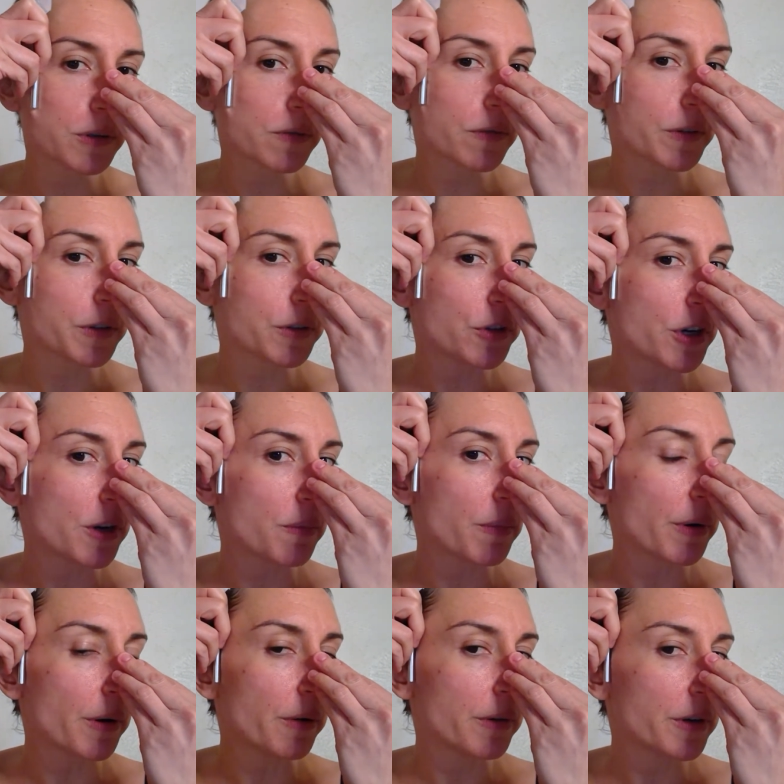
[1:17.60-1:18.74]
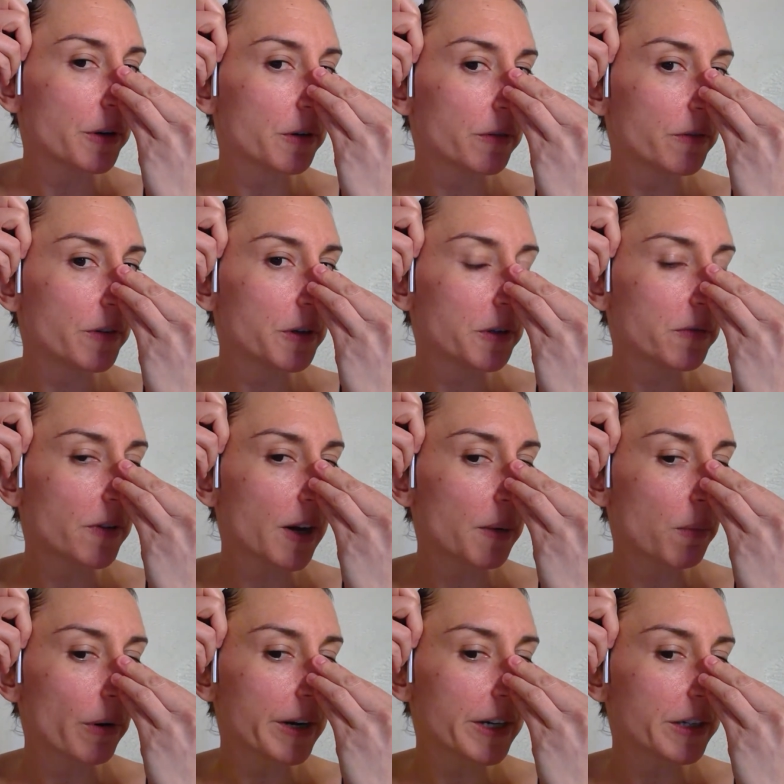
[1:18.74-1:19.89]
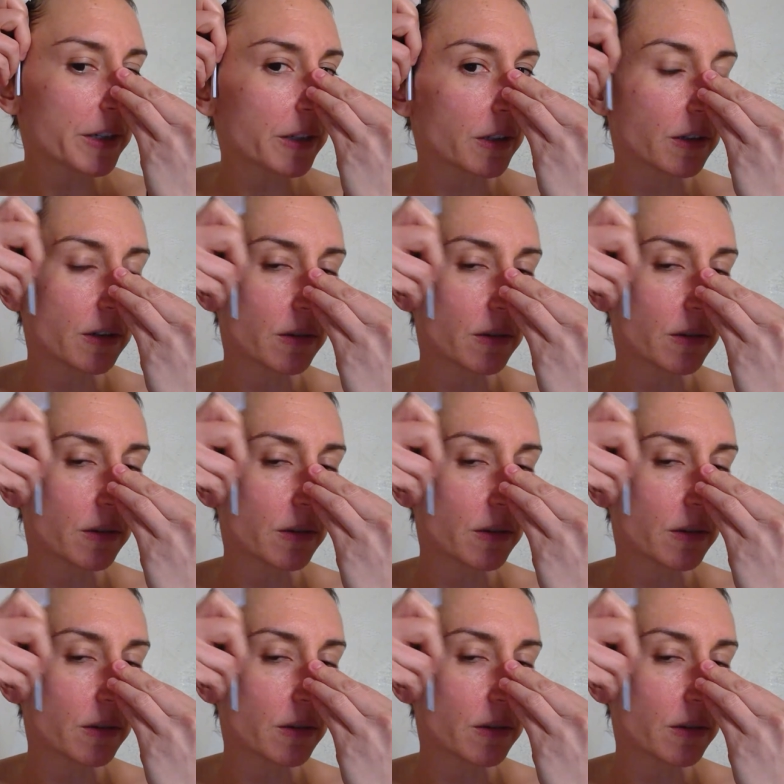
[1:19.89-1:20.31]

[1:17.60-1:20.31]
for the cheekbone, and you'll feel the vibration